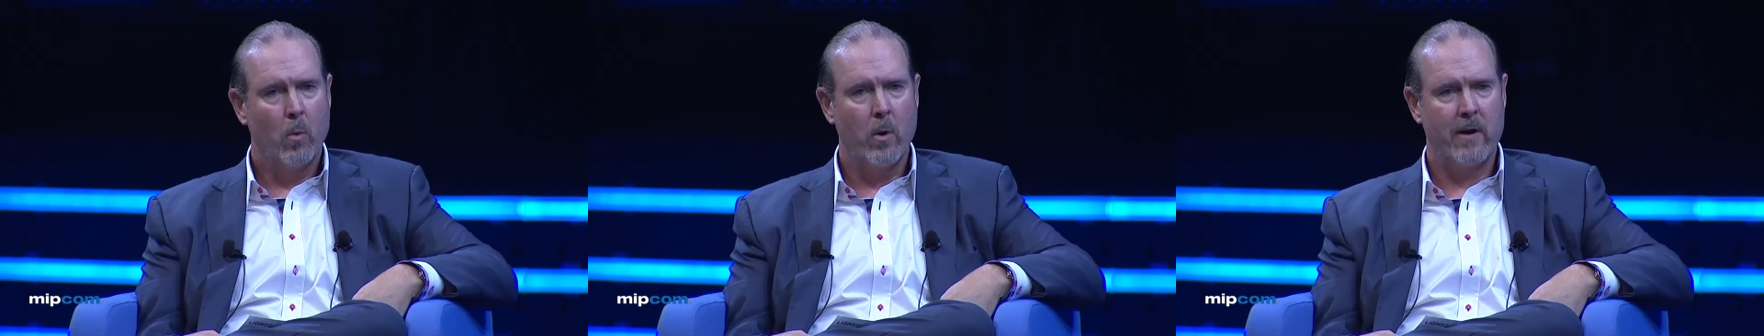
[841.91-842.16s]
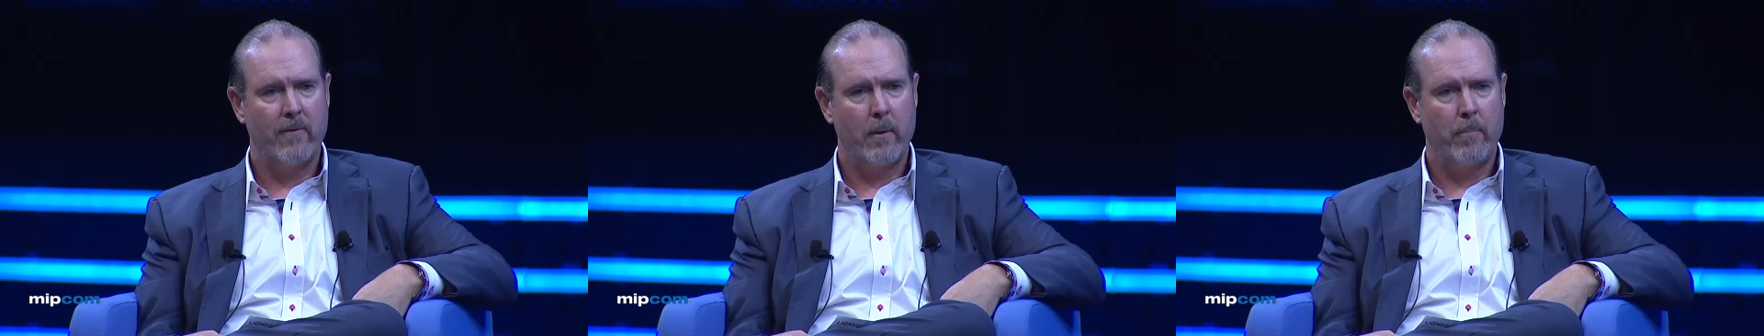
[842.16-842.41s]

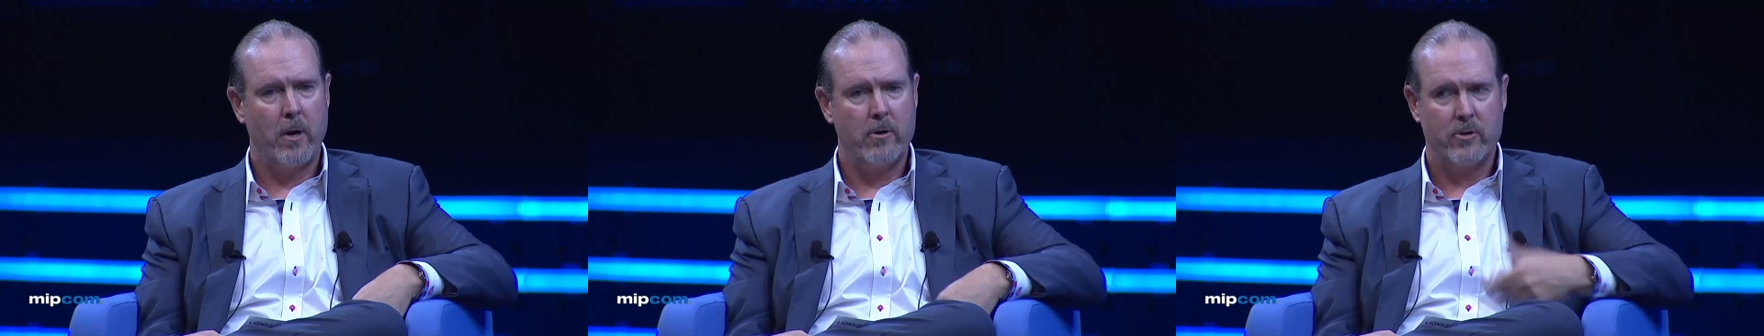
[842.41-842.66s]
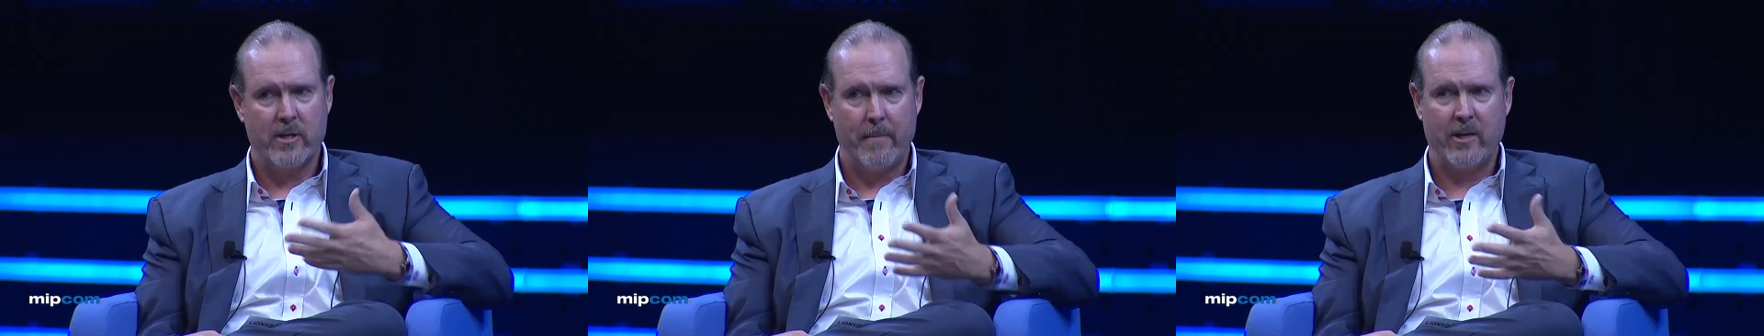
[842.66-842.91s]
One of our
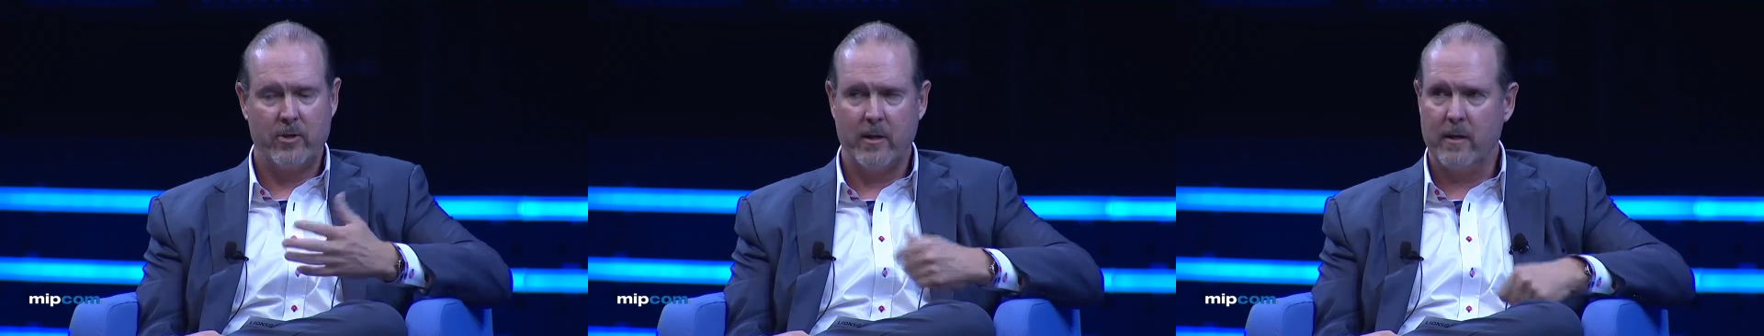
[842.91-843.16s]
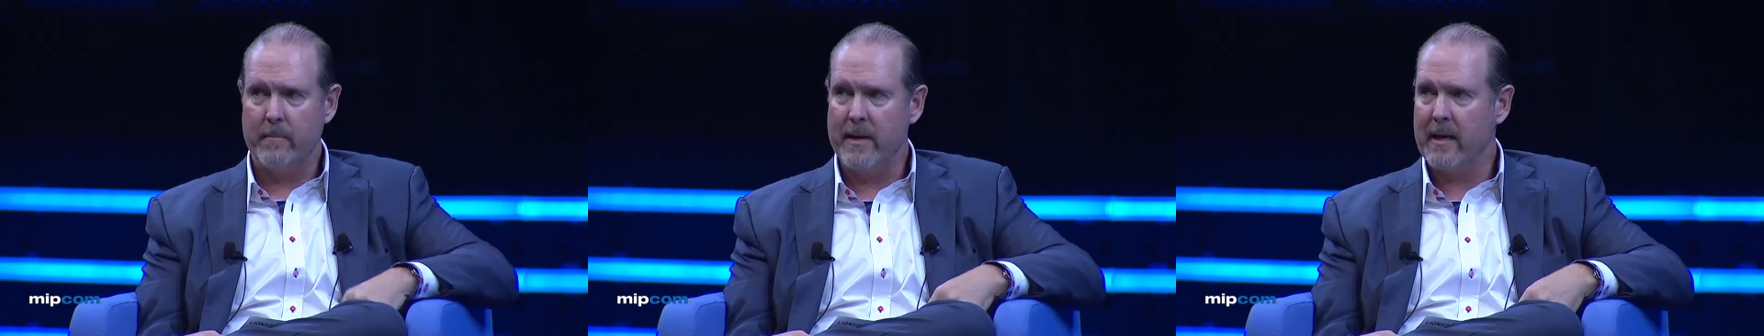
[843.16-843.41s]
partners I'm actually
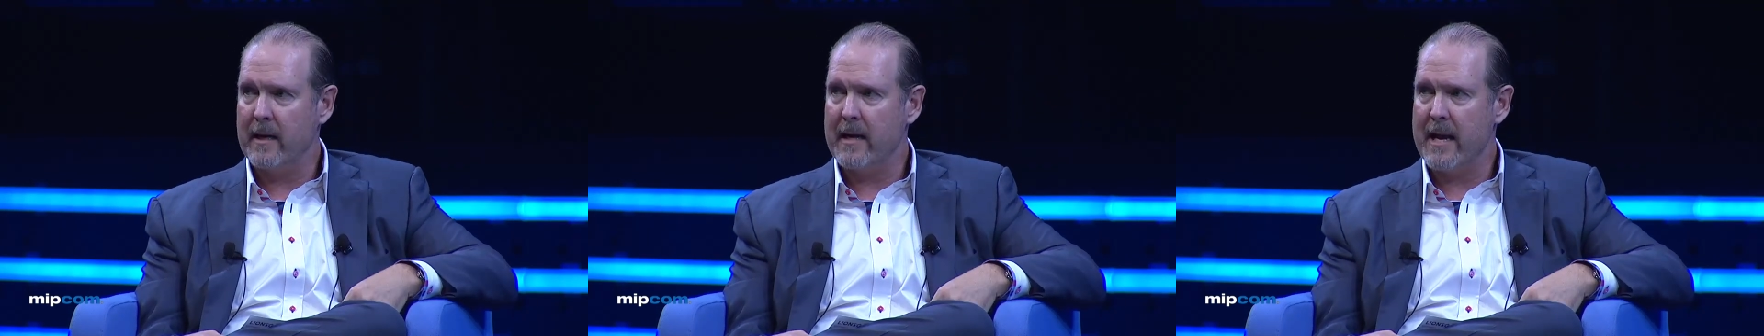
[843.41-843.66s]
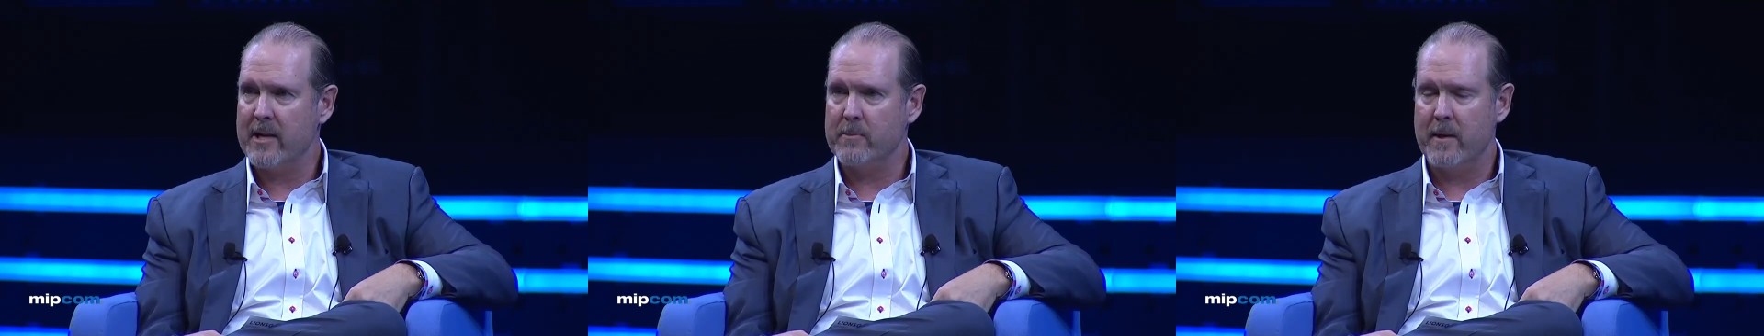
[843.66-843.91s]
going to make an
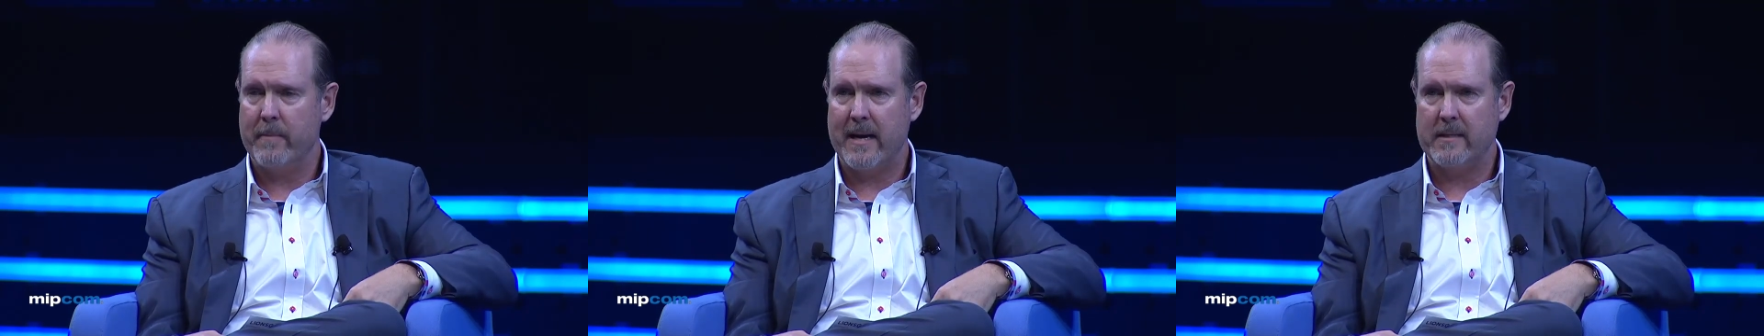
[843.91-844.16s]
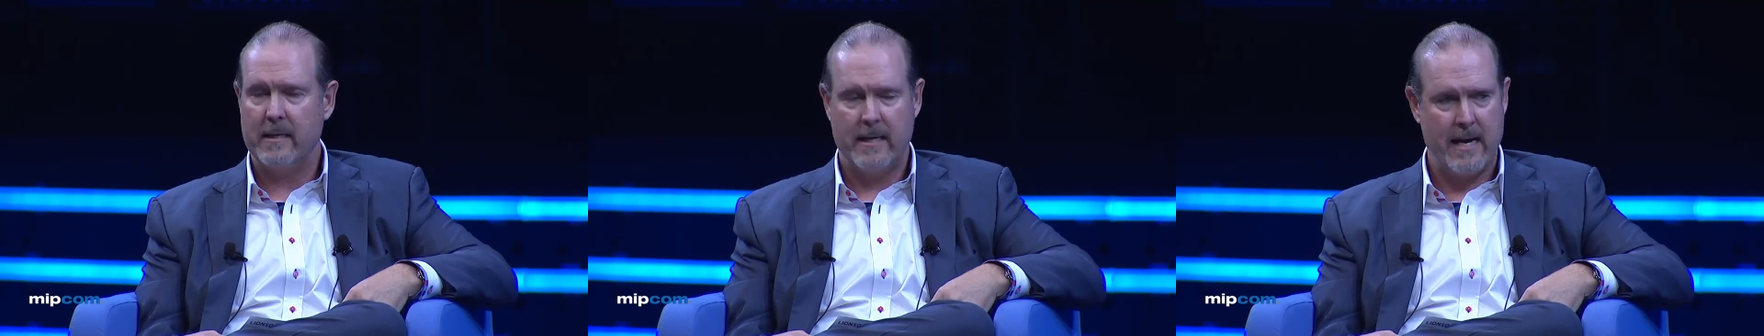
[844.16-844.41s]
announcement
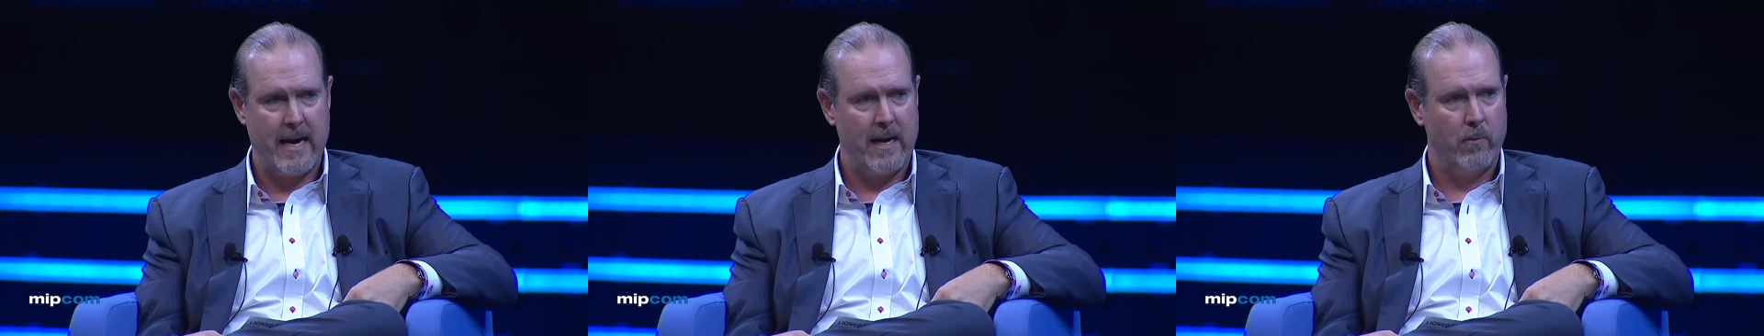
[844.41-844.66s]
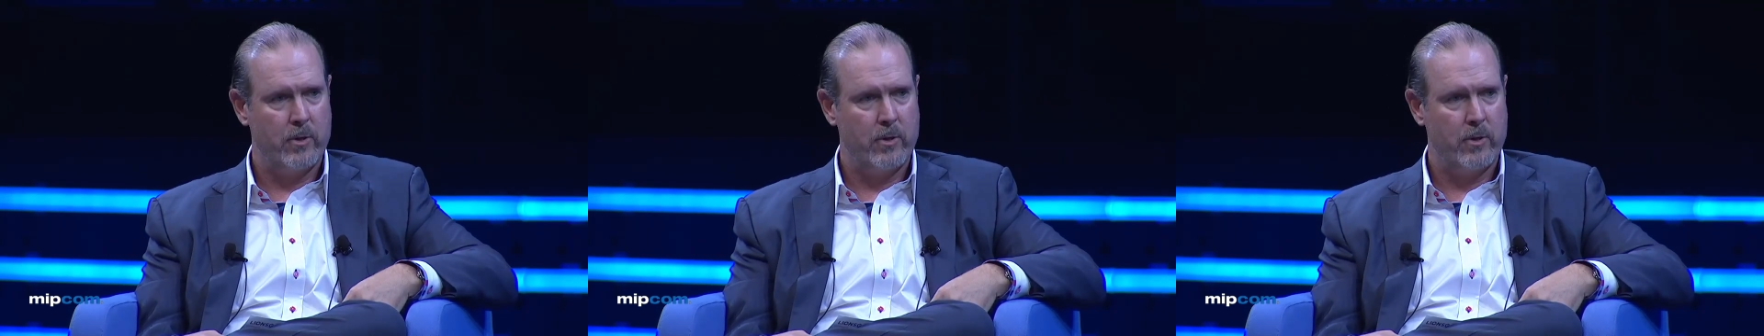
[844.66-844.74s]
about today,